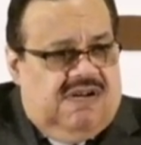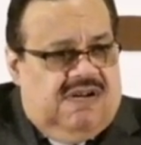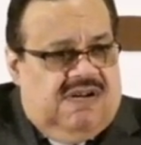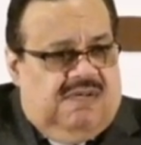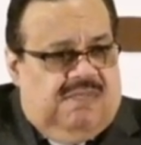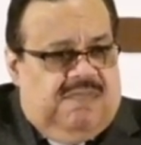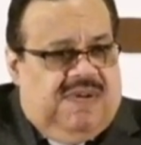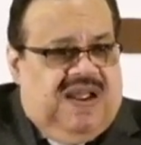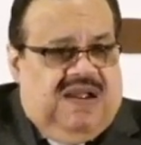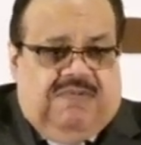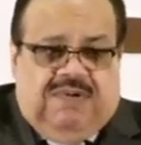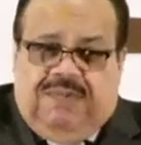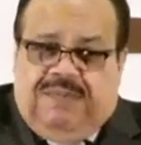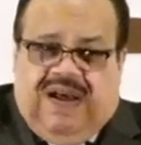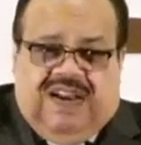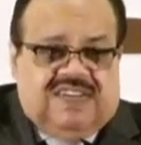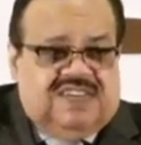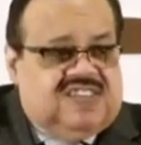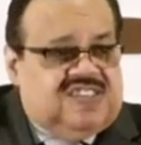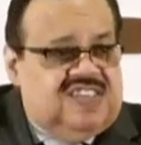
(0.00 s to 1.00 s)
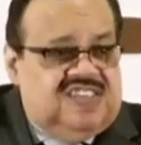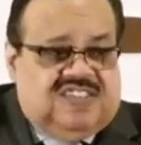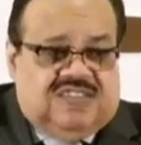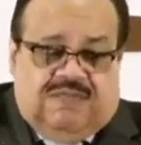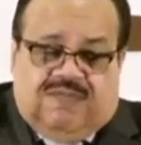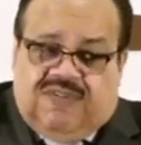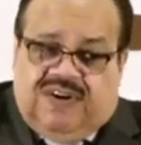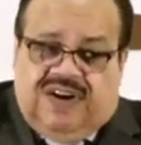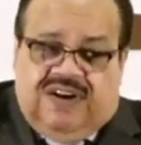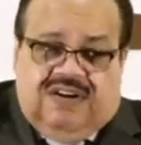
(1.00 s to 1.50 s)
Man, we're about to see
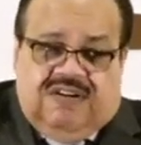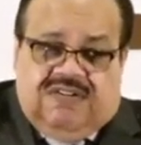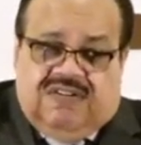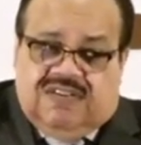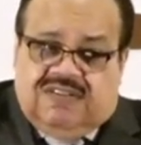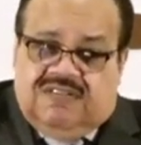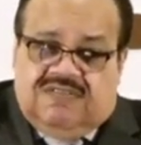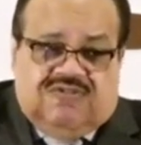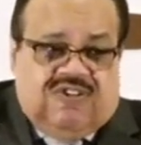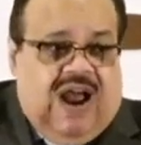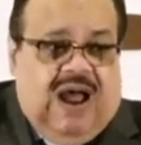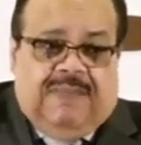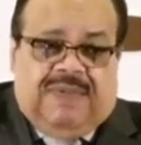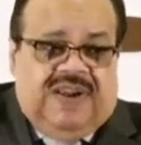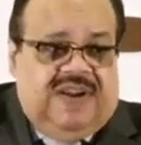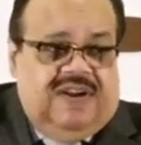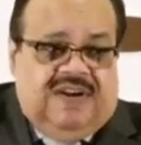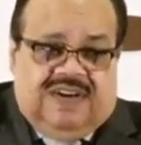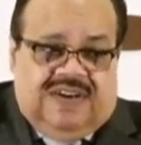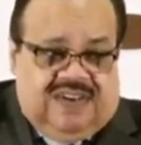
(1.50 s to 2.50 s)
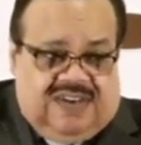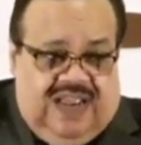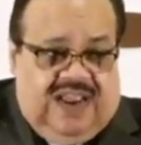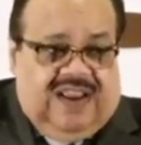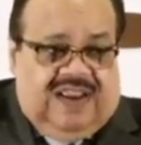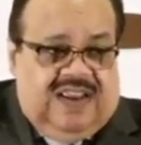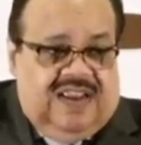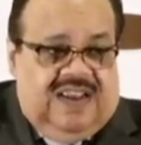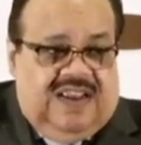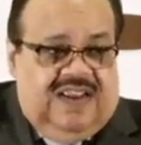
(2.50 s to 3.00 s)
some real drama here today.
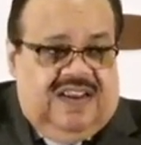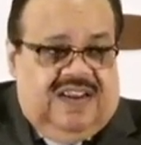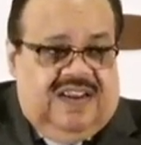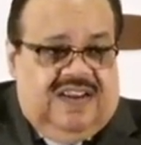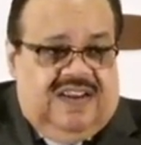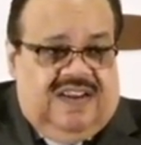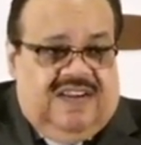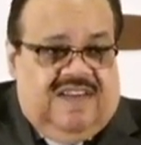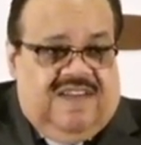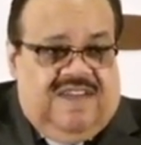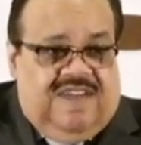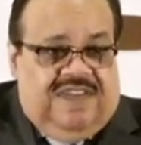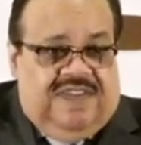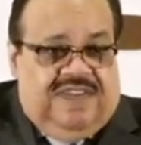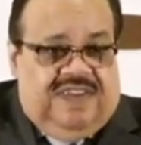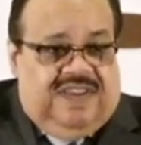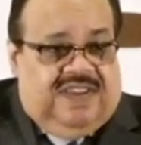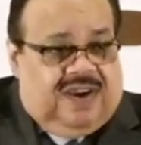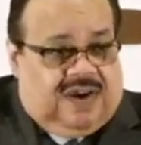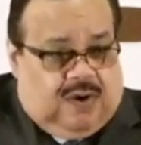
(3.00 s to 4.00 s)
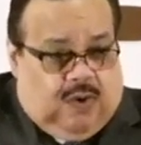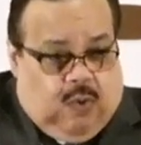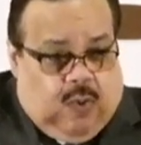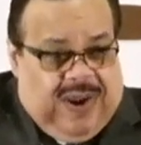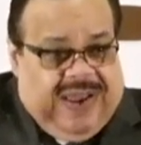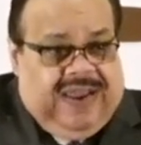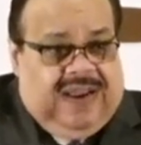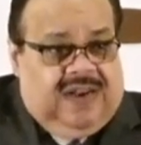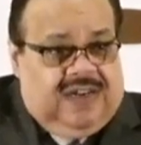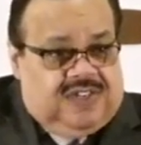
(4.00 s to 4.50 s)
The
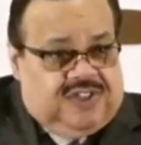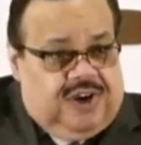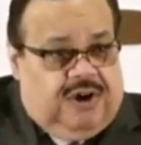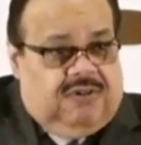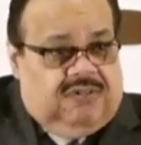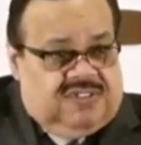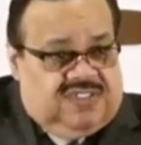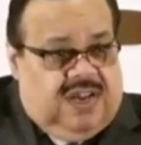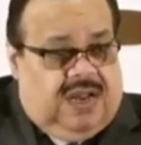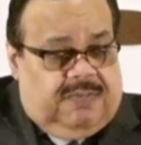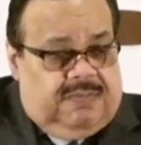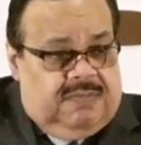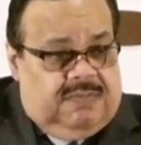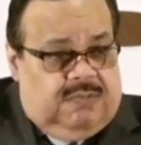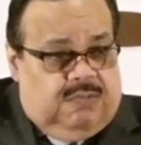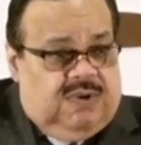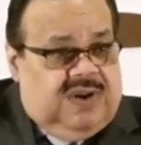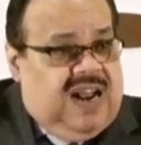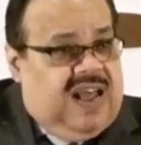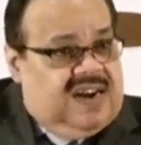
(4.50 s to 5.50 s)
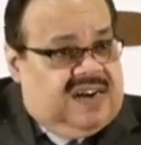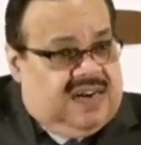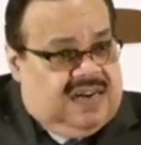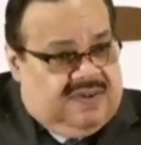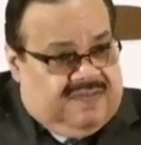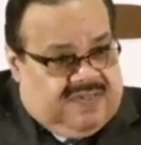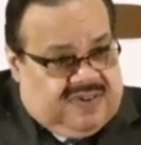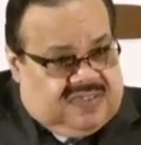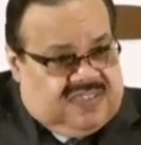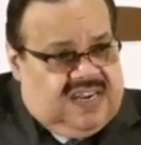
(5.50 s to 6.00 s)
queen shows up without an
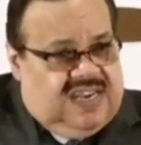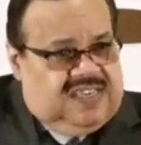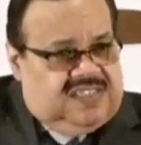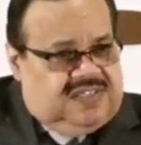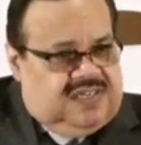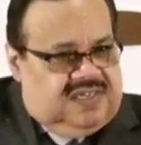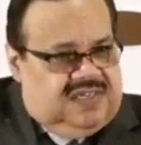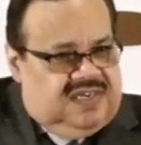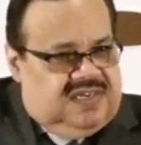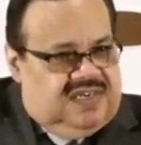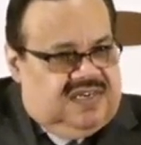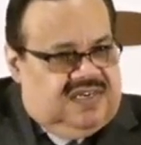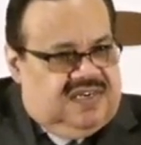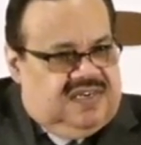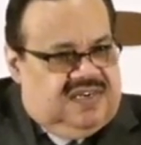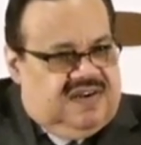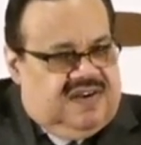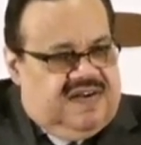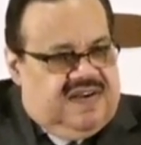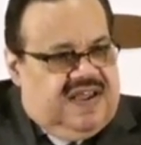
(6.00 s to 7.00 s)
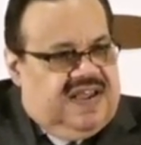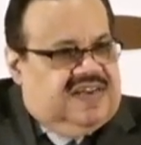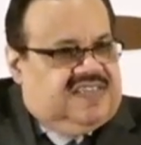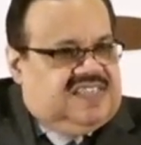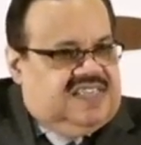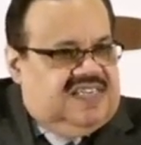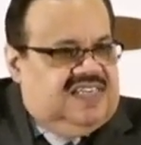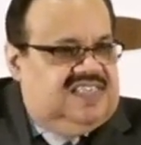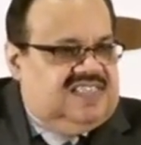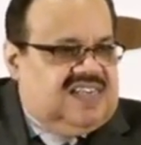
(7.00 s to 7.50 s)
invitation. And
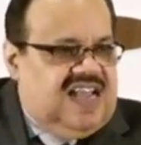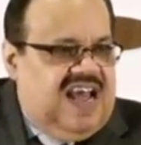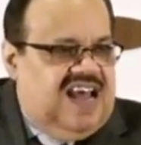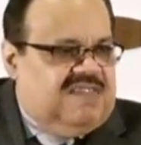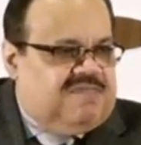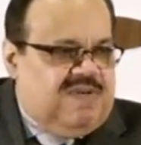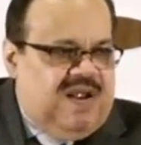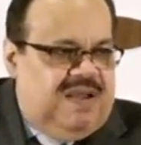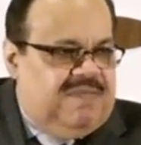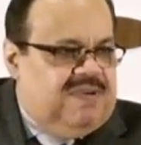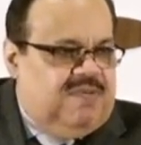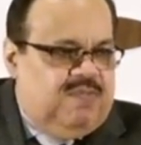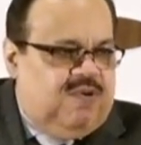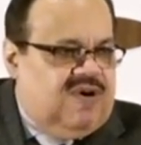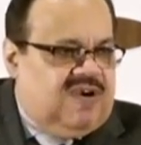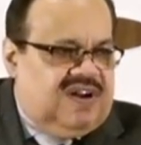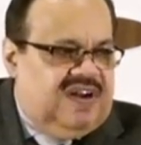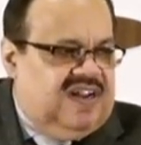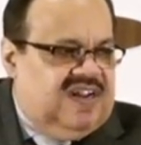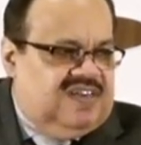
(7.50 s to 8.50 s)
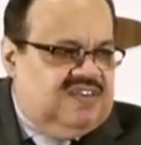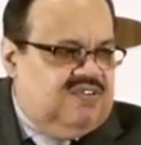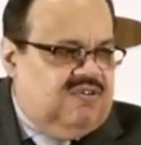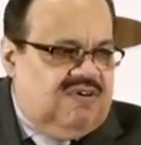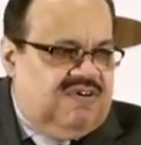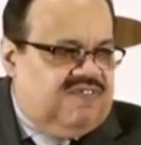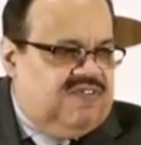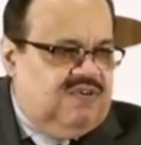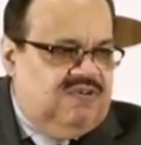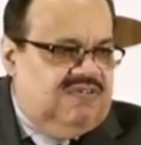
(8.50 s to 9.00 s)
see, these guys probably been working that
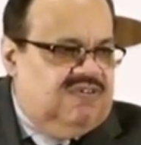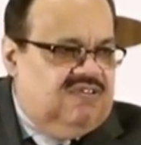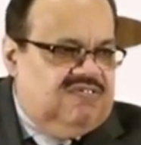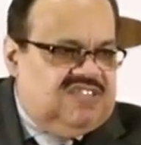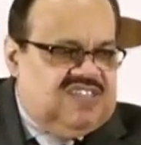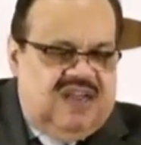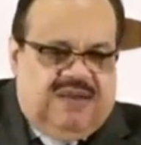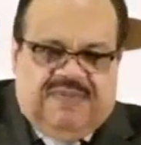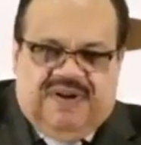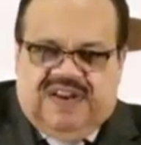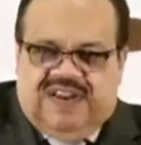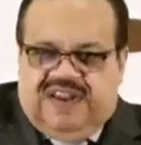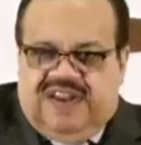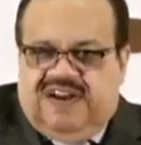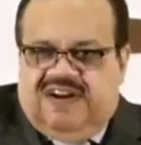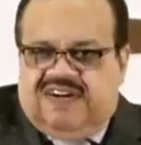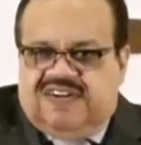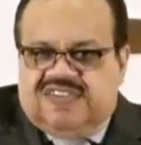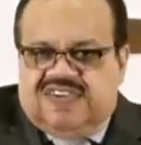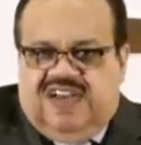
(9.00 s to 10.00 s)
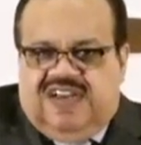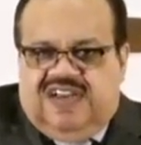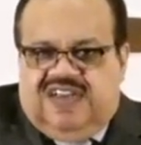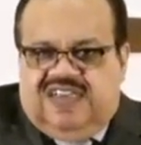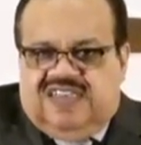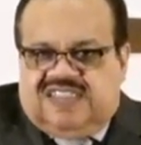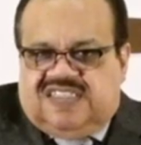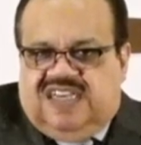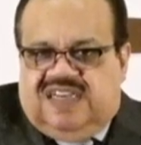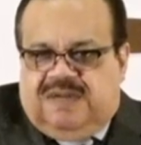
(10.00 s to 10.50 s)
door for who knows how many years,
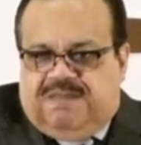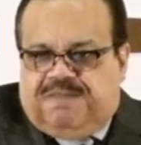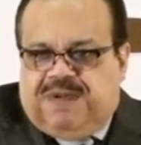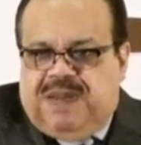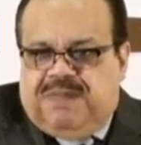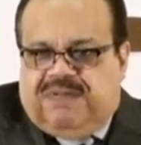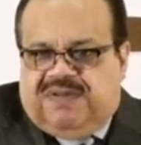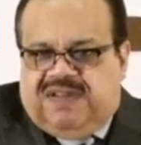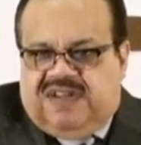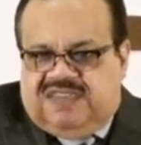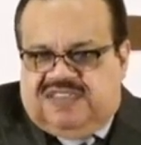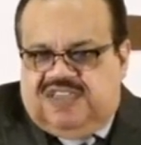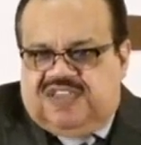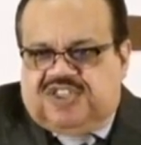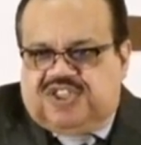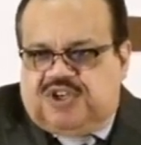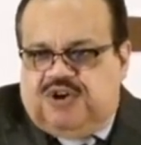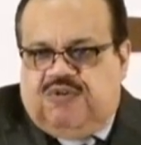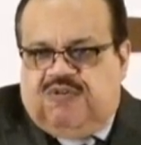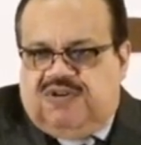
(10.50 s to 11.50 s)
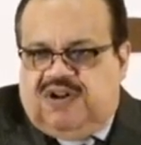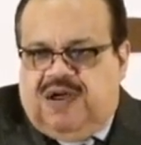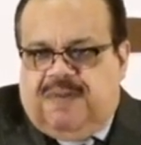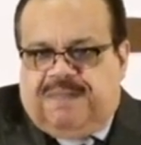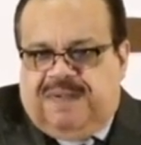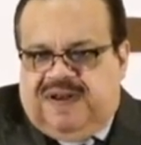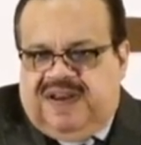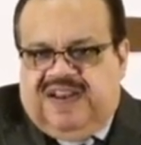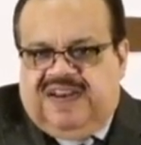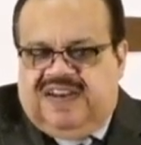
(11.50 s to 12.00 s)
seeing people that just showed
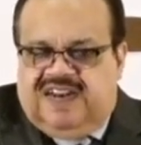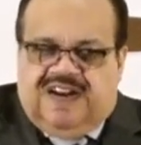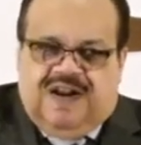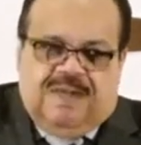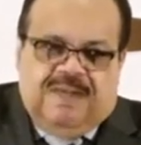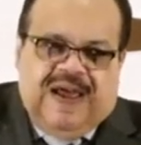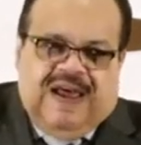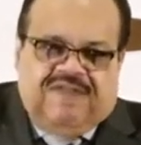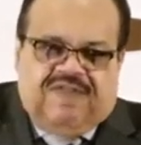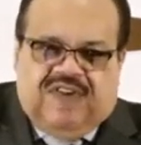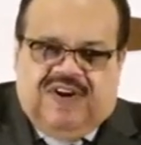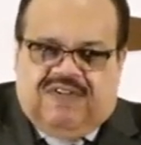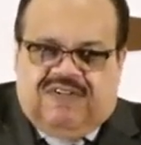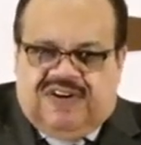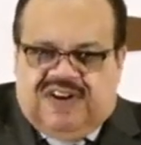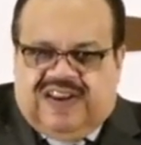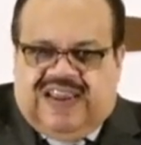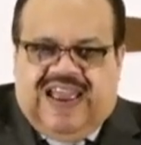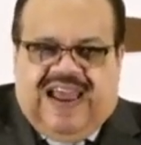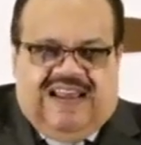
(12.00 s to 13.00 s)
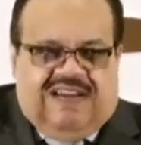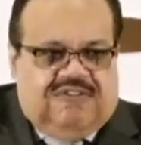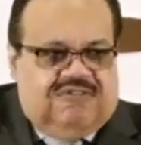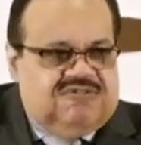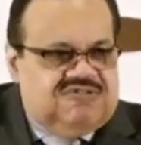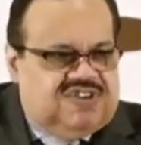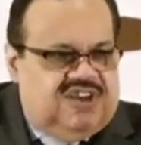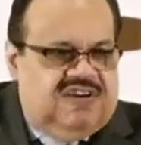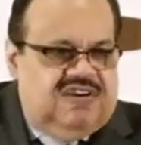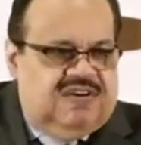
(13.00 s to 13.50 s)
up and ended up out there on the
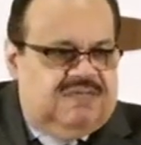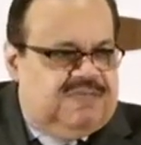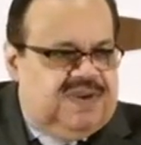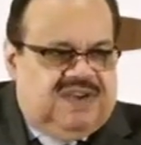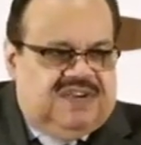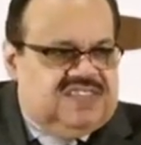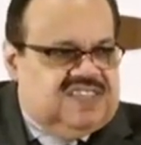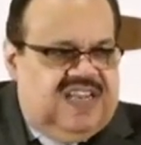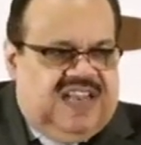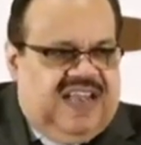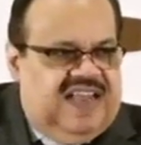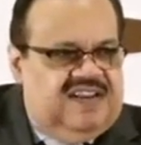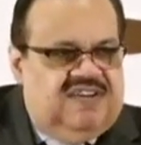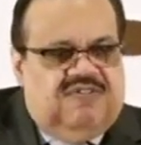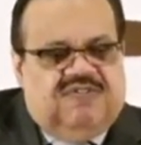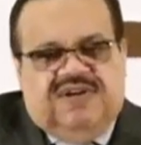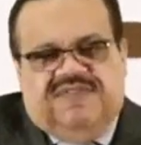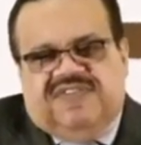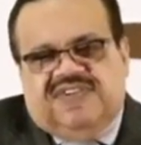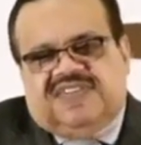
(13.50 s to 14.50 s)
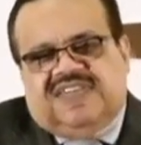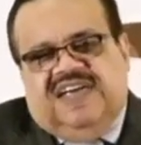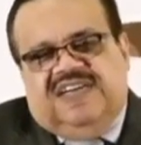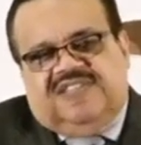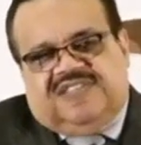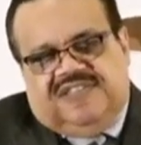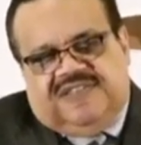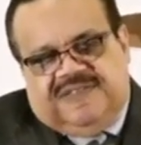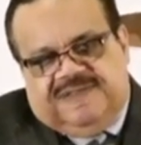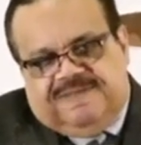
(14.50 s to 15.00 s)
gallows hung because they had no invitation.